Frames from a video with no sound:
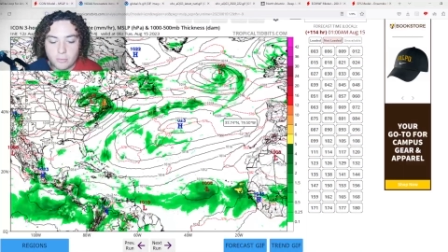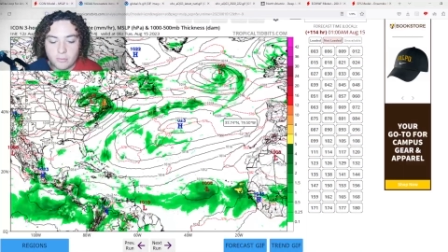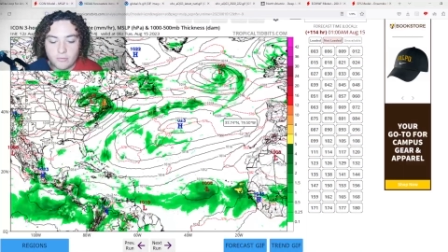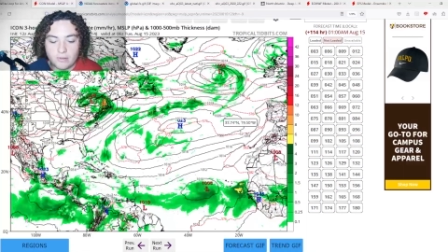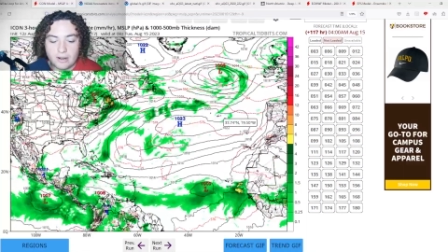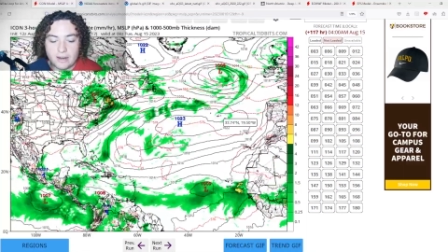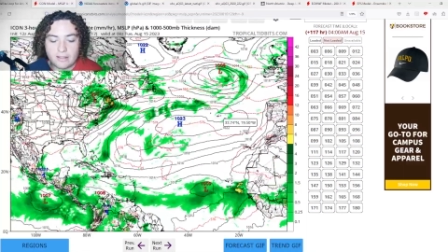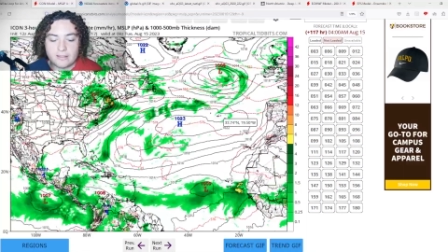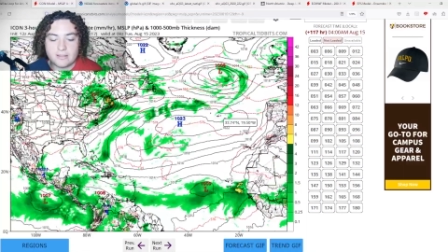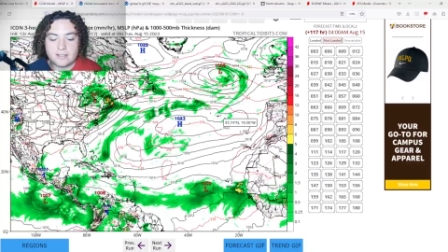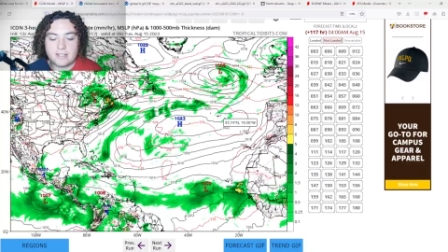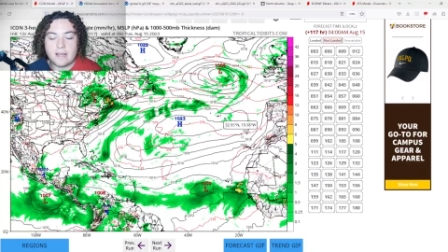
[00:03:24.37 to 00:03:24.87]
But
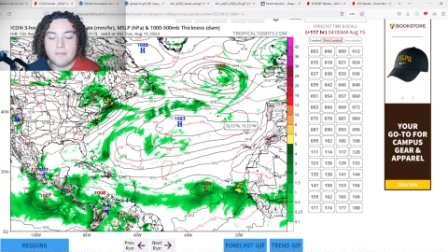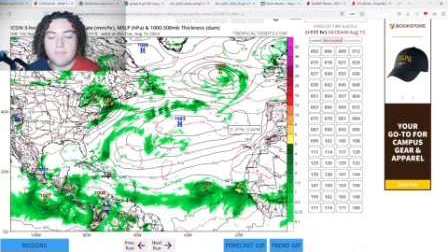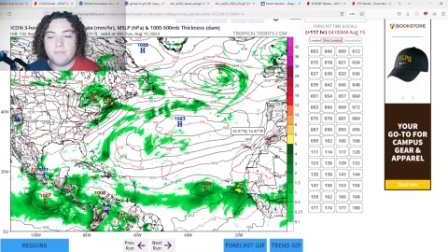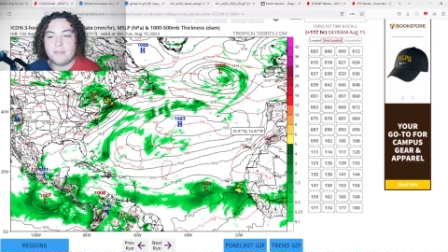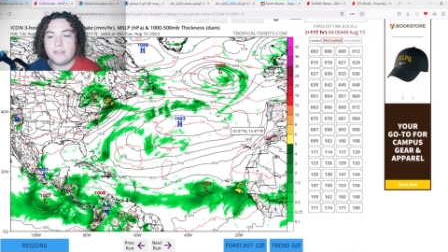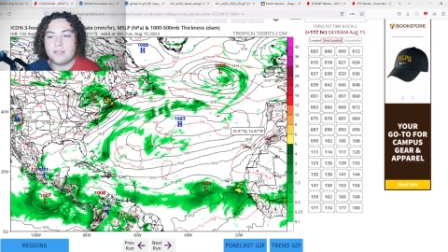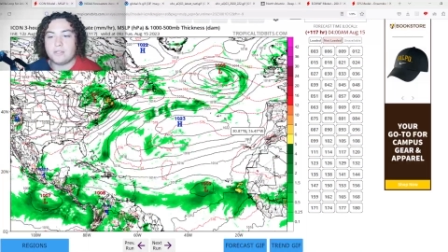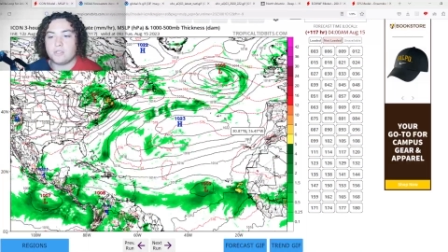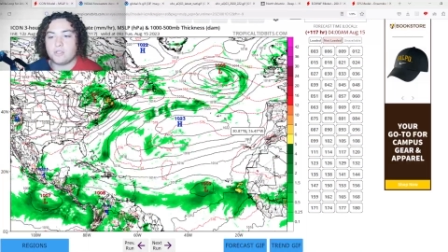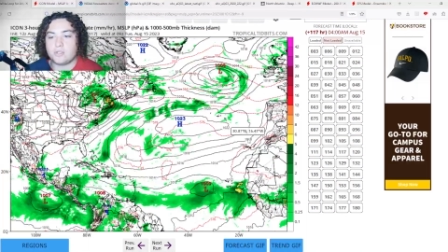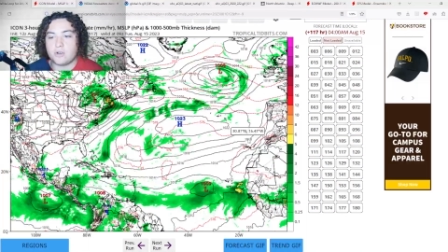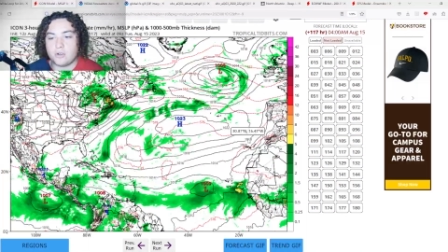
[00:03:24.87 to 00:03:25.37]
by the time
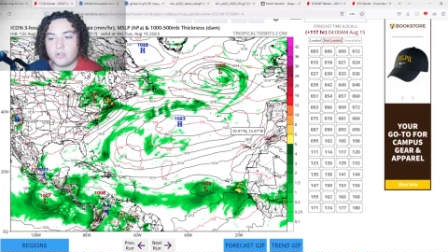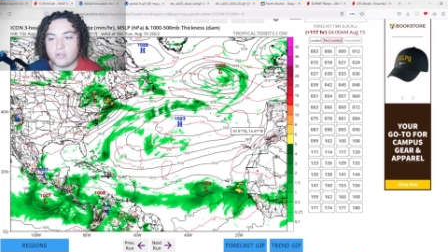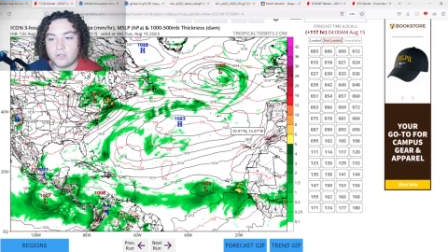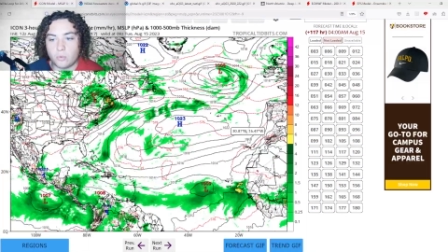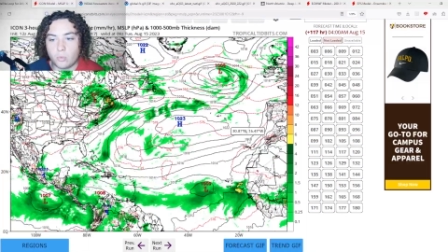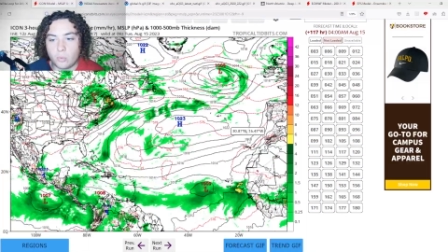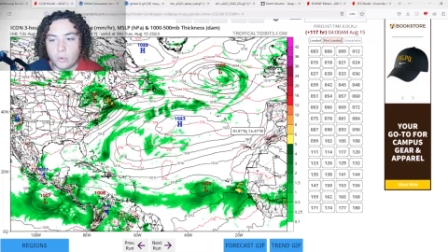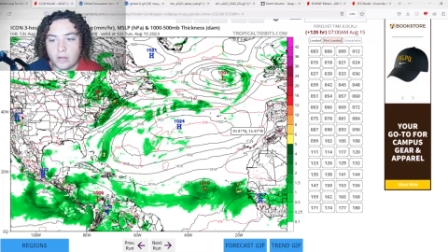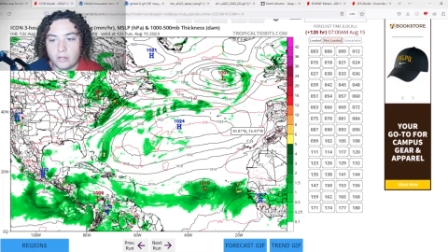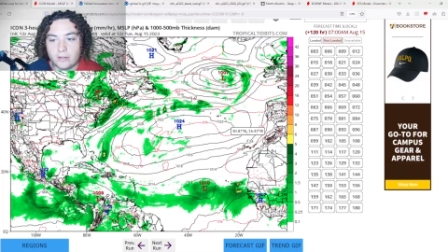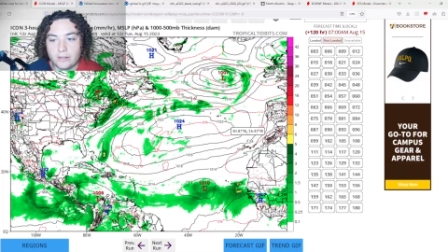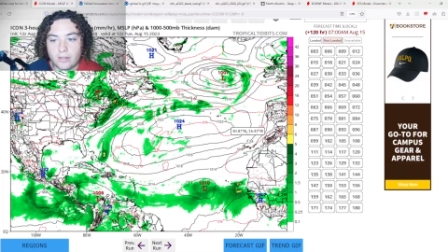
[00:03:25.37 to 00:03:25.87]
things start to
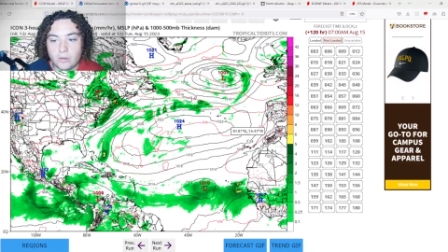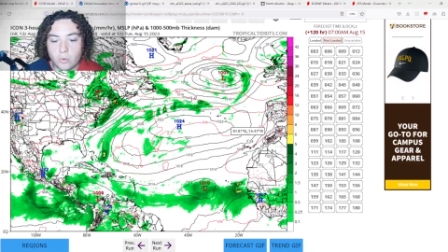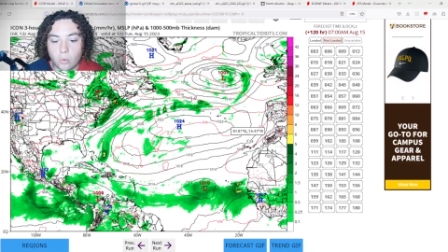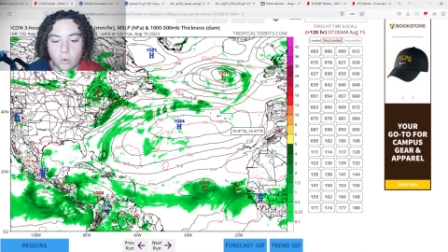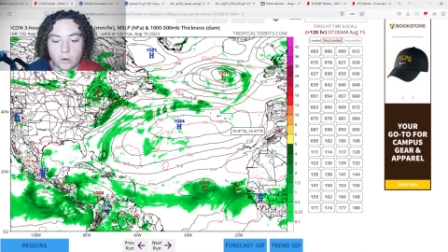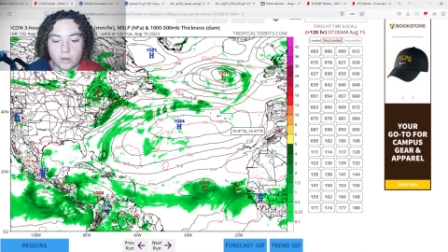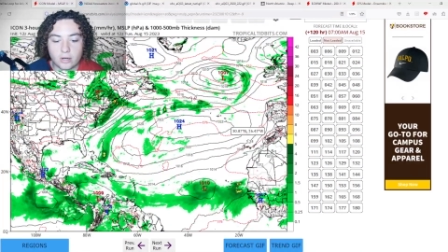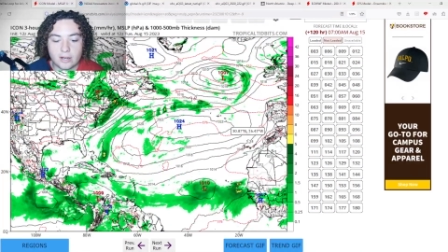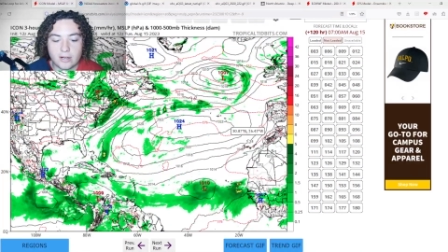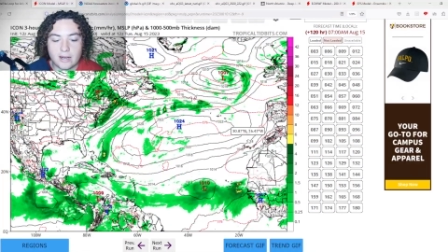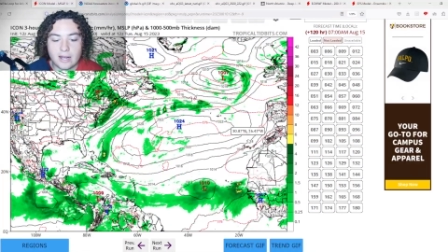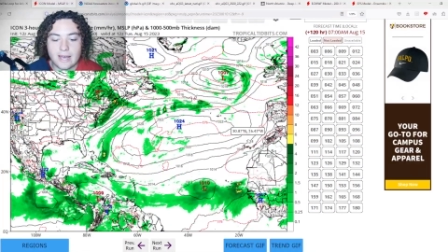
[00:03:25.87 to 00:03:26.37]
really
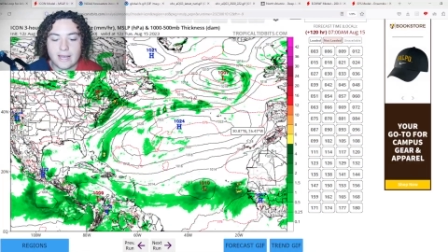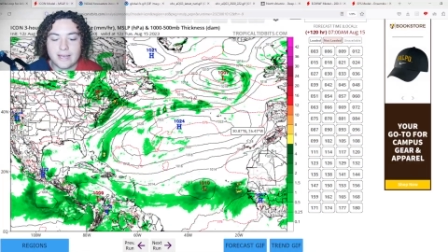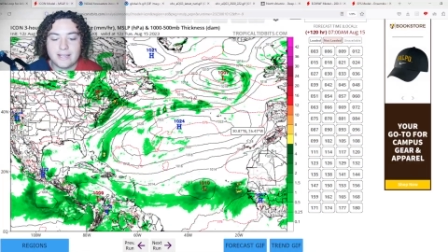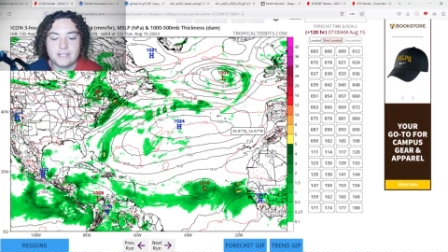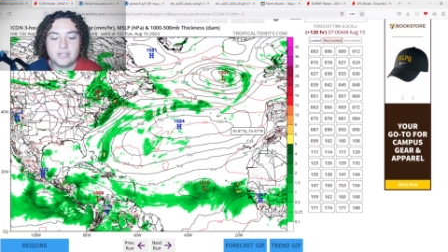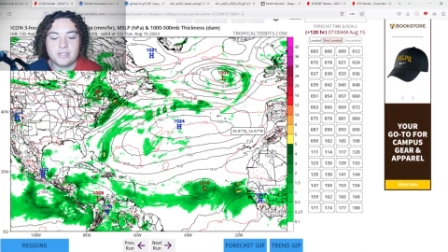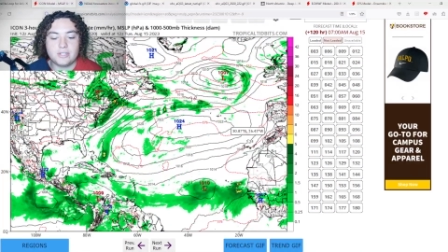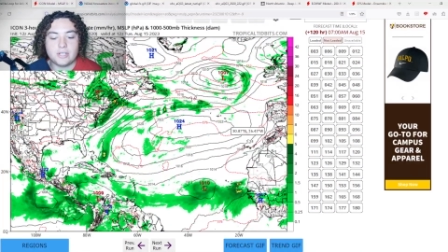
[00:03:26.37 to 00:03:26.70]
organize,